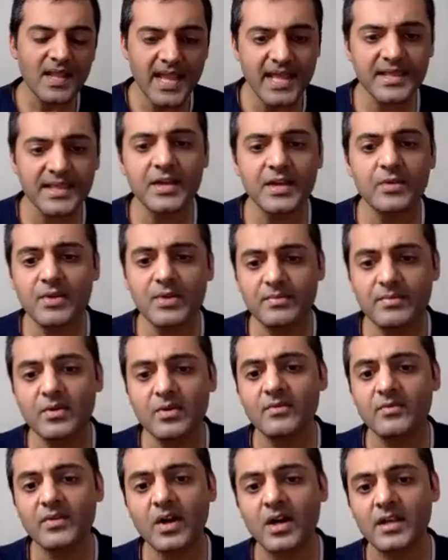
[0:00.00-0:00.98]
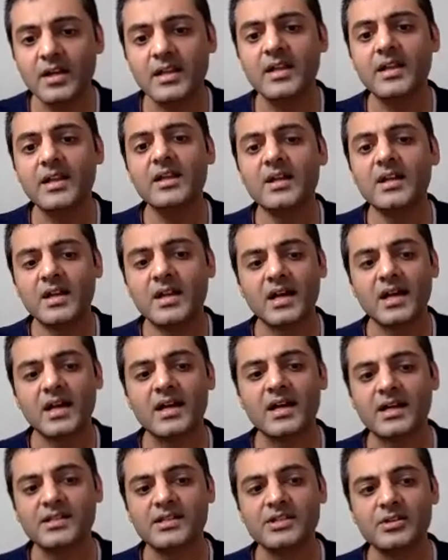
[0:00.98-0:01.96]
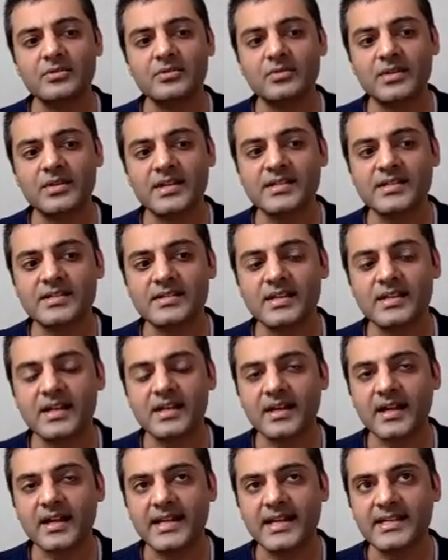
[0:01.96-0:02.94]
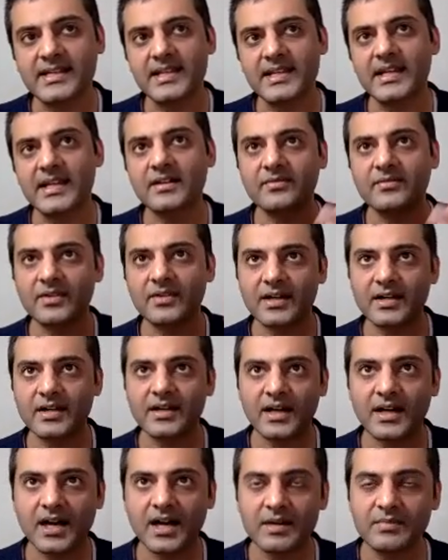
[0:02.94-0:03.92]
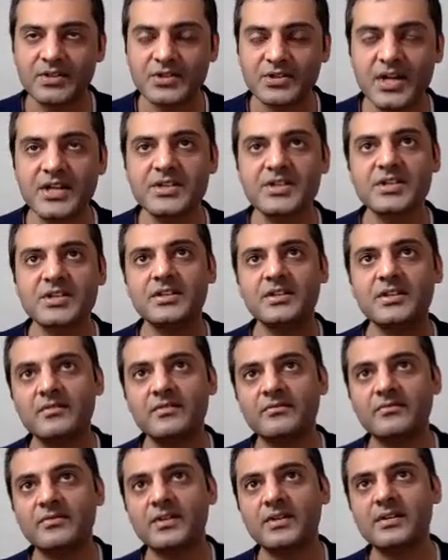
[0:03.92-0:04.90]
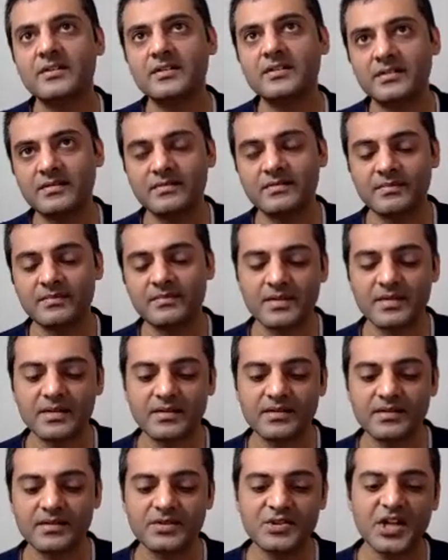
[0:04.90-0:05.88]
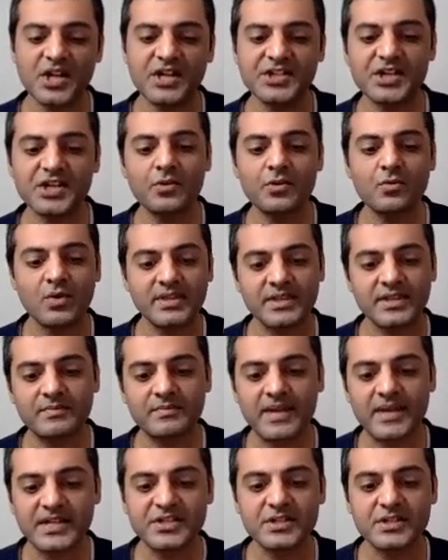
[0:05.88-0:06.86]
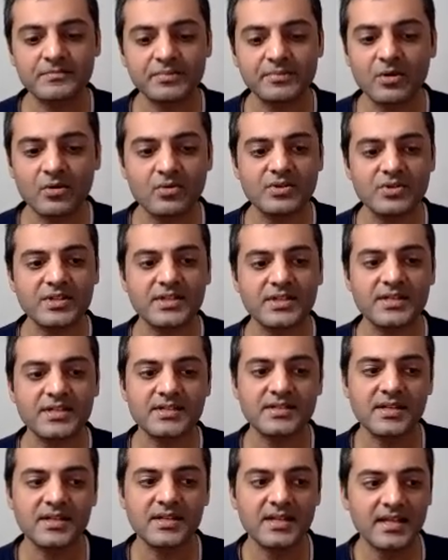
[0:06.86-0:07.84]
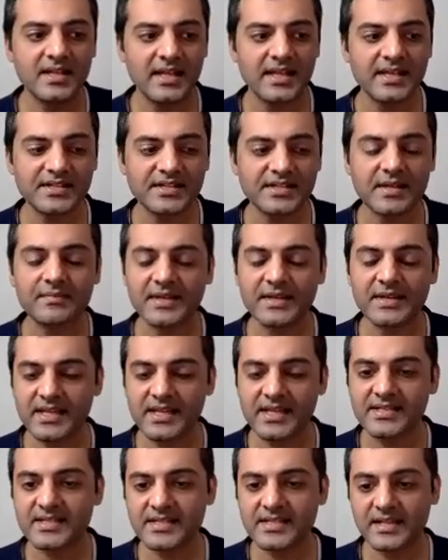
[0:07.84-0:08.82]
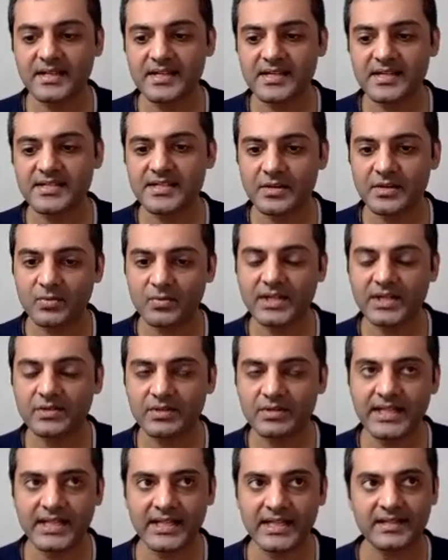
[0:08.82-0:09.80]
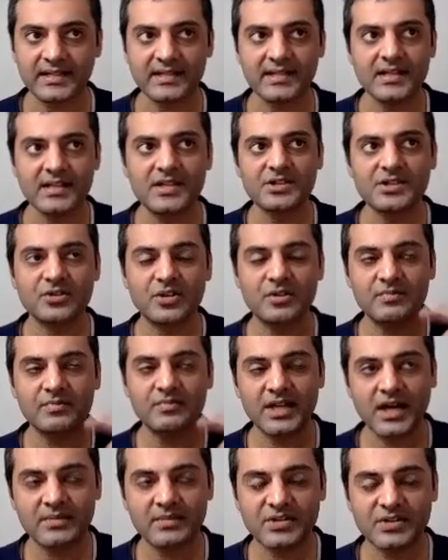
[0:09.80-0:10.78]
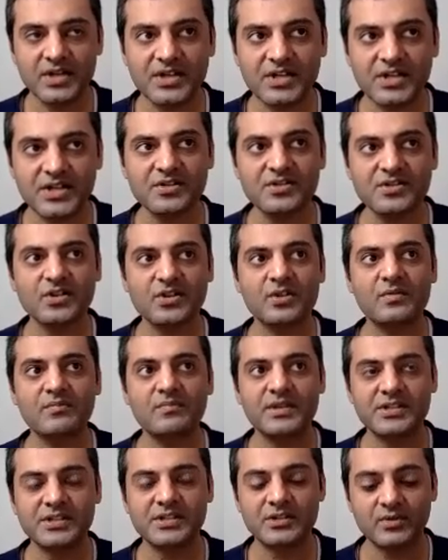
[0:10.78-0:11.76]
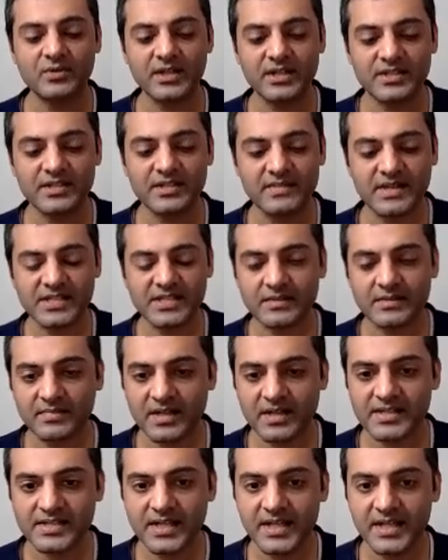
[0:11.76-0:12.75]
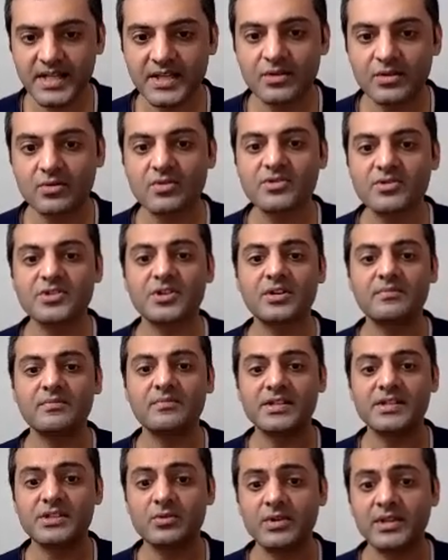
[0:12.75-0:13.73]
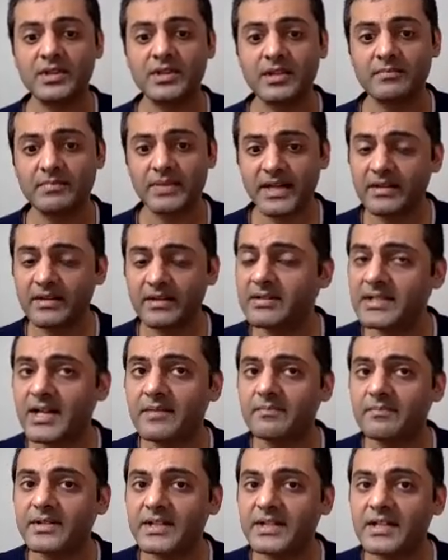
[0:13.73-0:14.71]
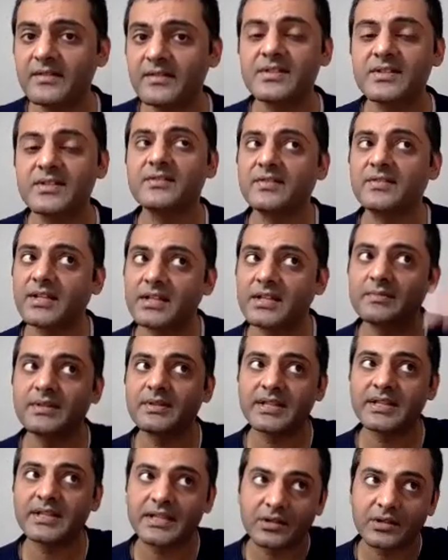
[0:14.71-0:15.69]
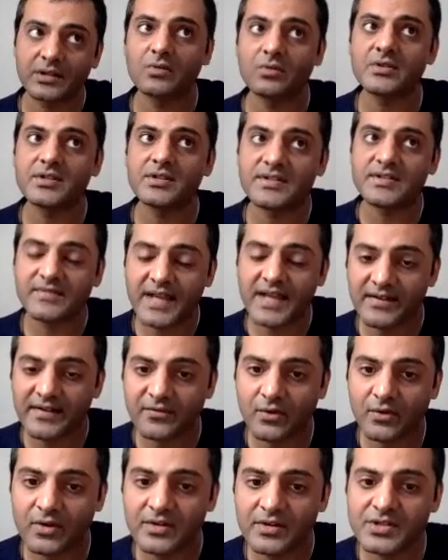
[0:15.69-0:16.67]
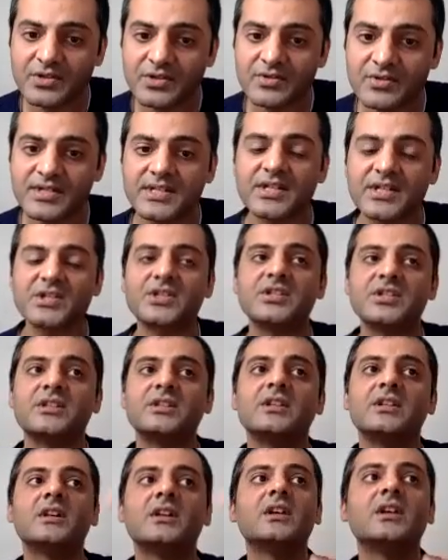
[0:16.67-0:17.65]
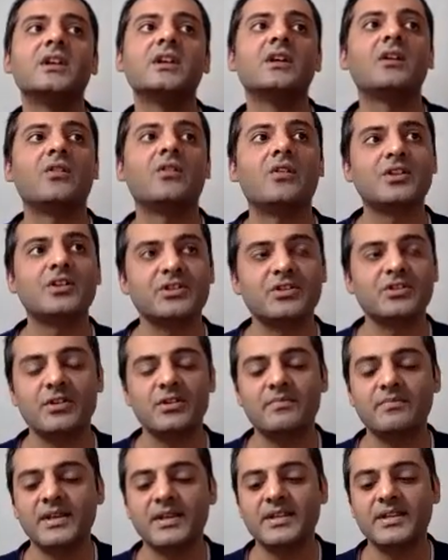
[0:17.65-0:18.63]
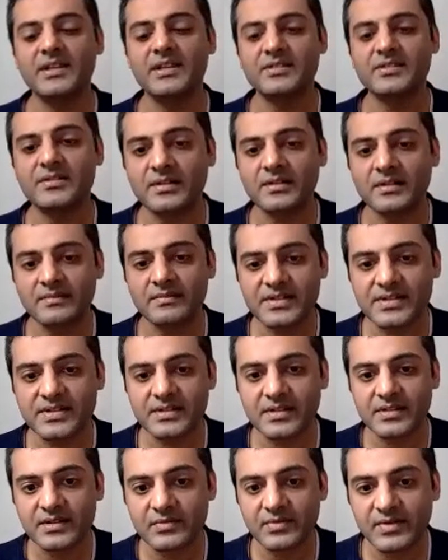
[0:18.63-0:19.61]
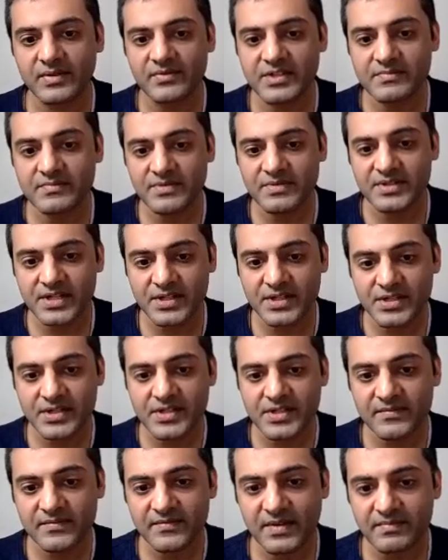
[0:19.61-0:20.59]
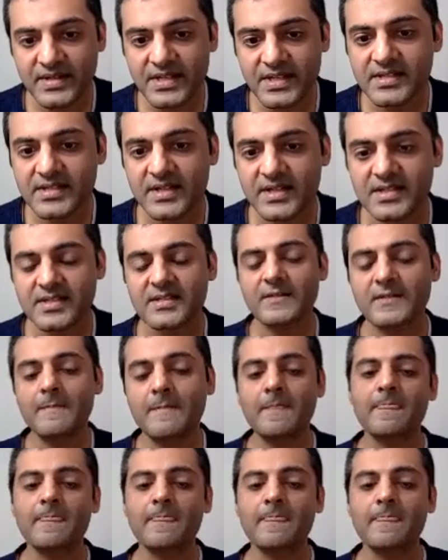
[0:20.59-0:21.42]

And then we move on to this idea of arbitration. We're judging what the best approach is in some case studies that we create. Should it be arbitration? Should it be suing in domestic Pakistani court? Should it be suing the parent company if it's available in the courts of that foreign jurisdiction? Or should it be the internal business and grievance procedures of the business?